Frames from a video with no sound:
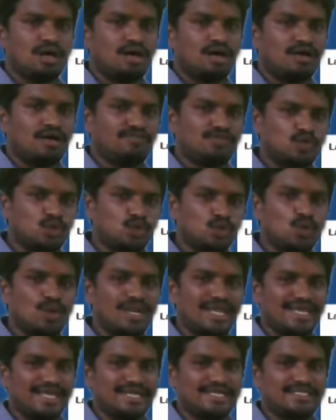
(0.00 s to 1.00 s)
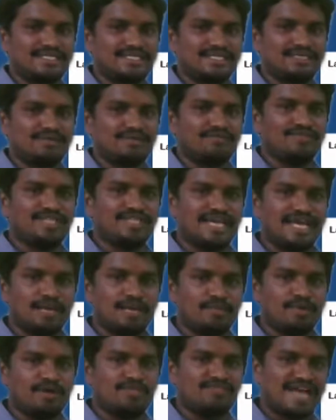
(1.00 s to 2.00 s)
of 2 layers with the
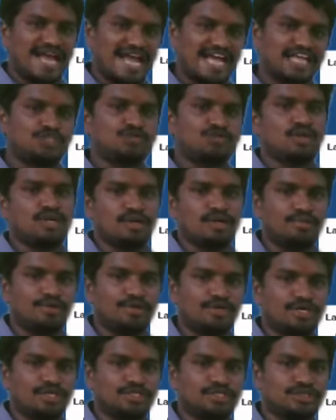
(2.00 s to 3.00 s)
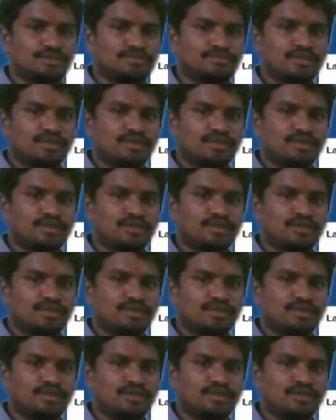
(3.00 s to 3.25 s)
help of actual communication.